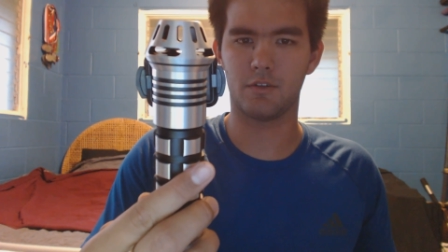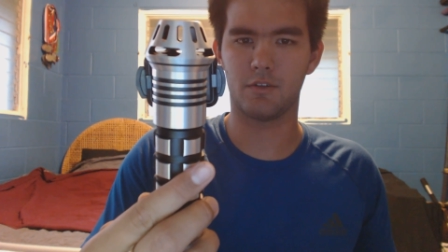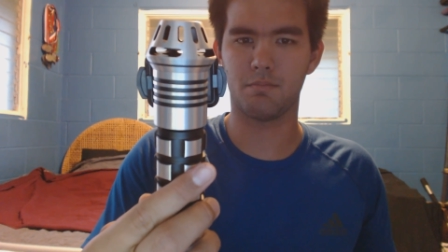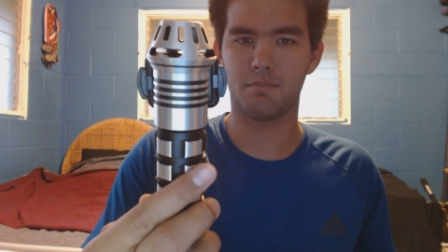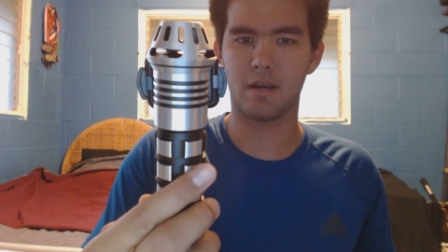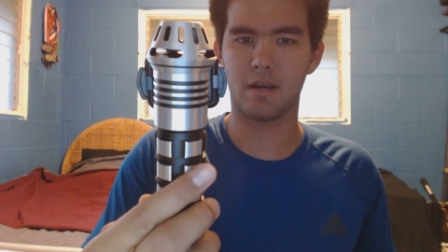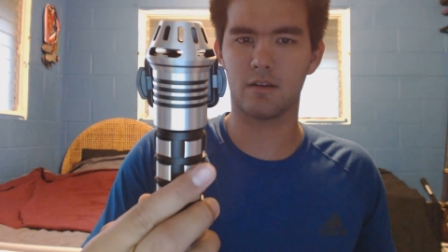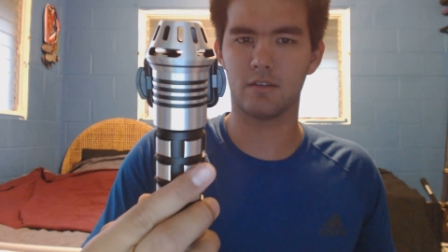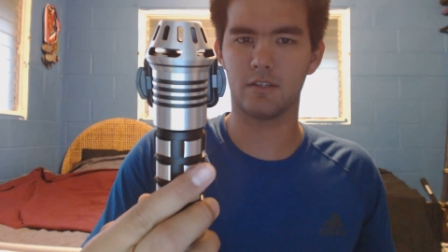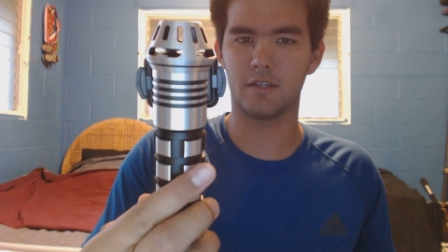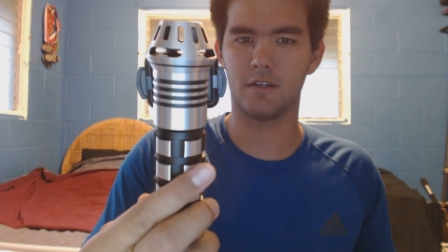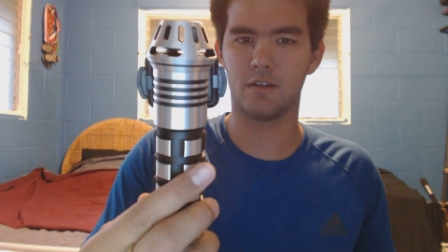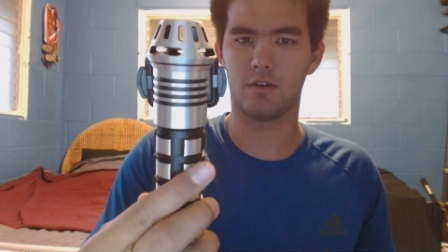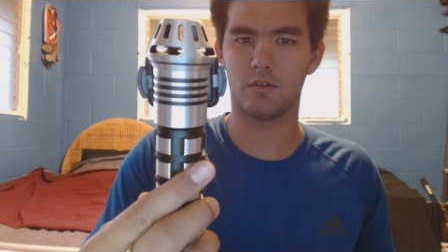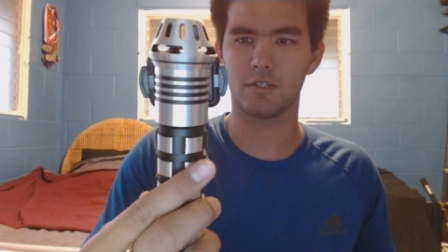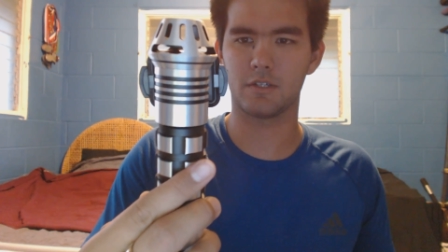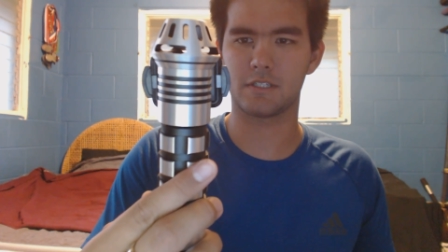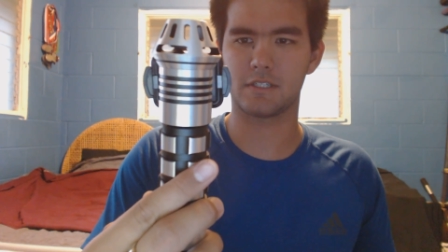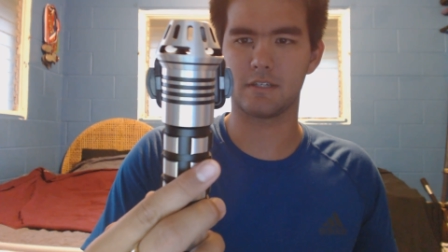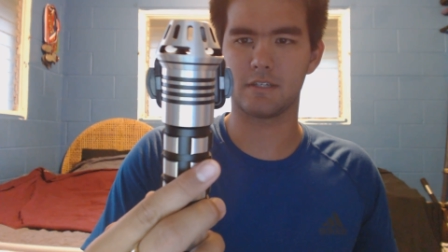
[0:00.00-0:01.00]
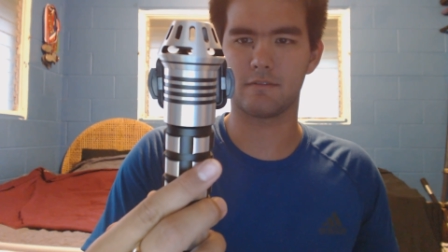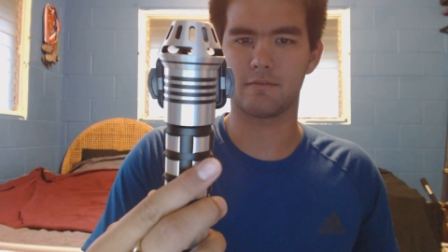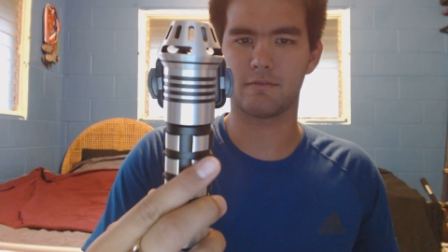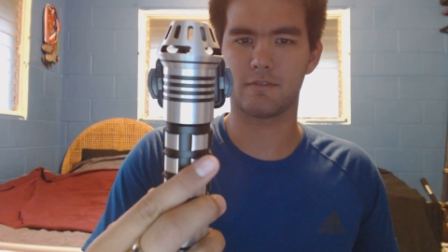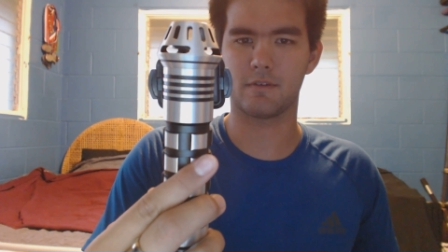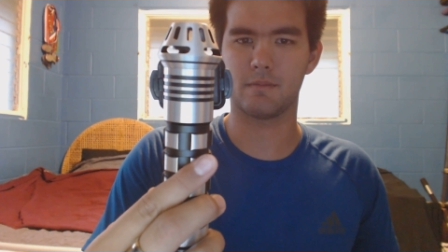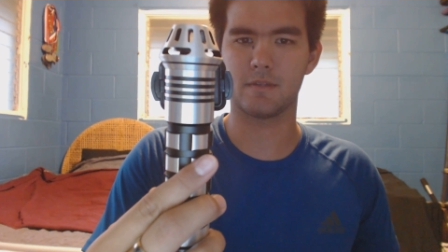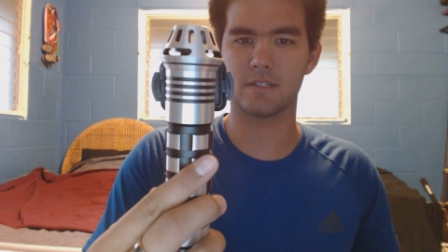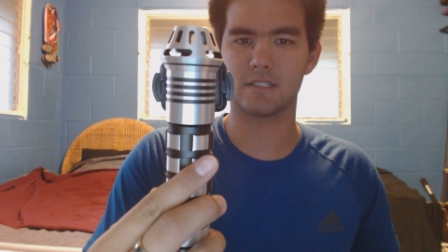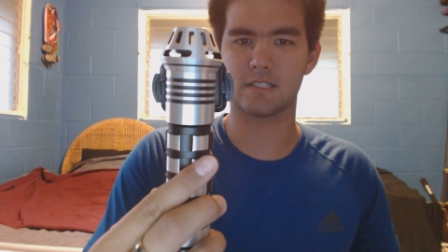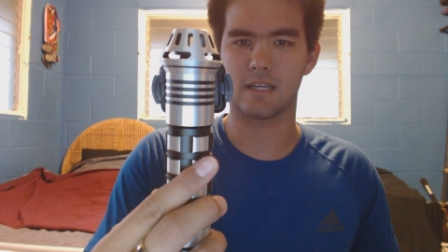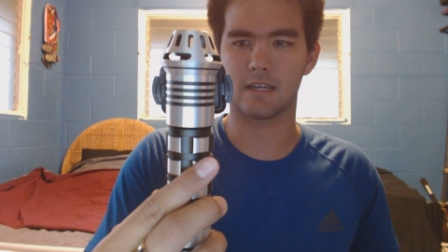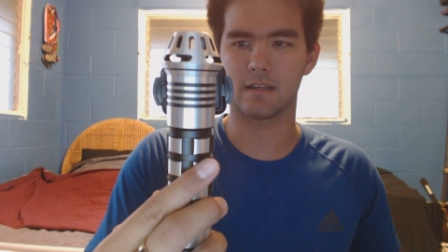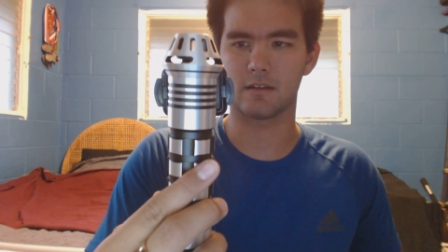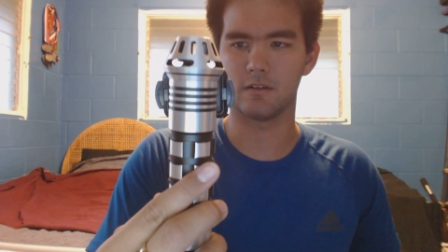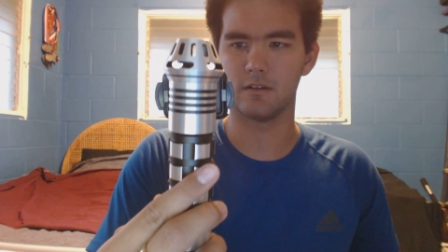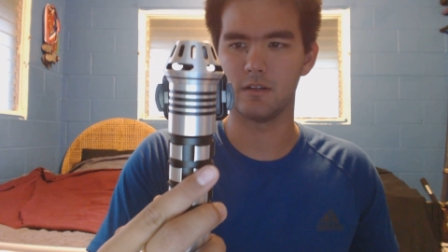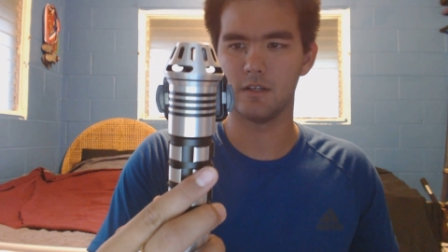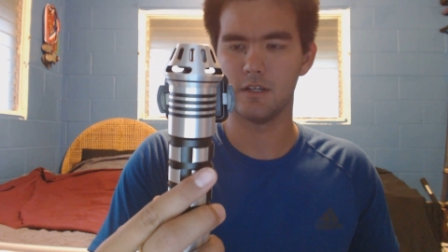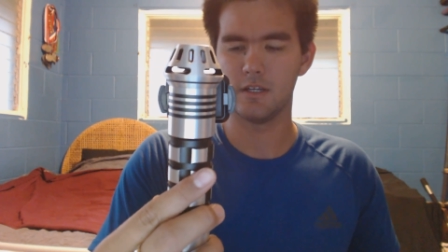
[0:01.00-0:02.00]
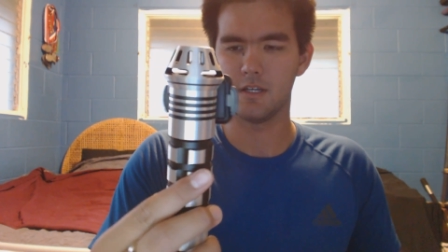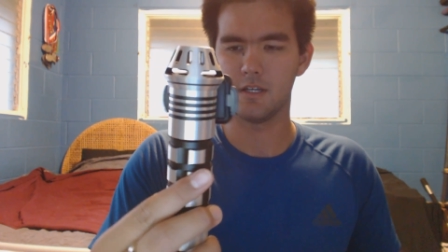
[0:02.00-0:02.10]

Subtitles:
You barely notice it from this angle.